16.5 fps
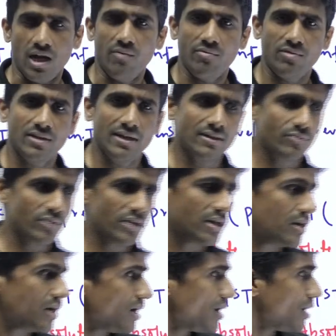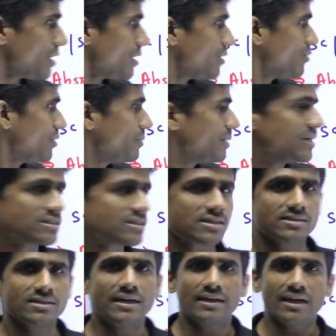After that we will be
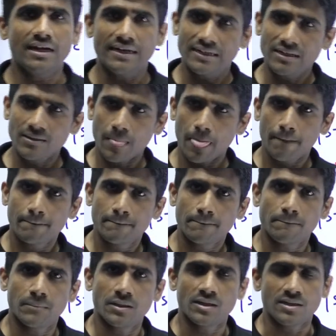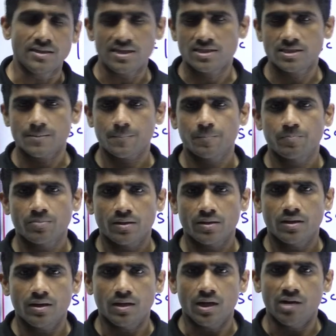discussing Article 18. But yes,
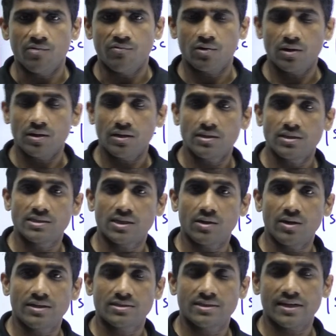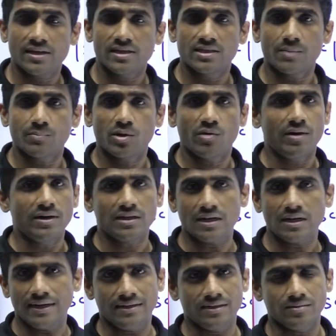let's take an example of
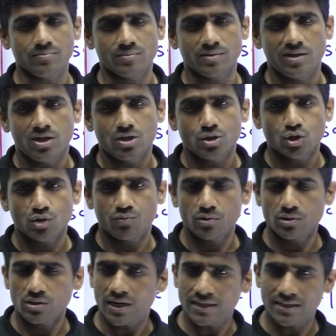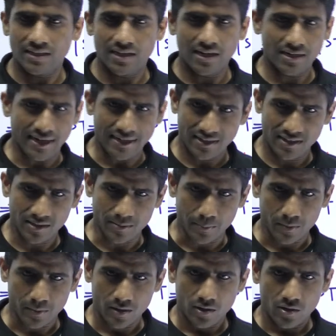Article 19. So for the Article
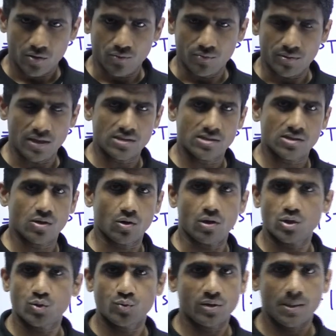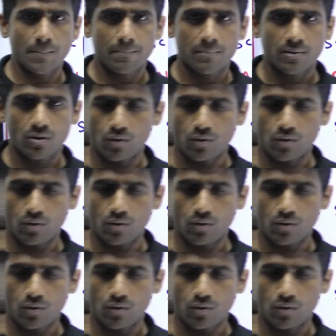19, there is a clause 1,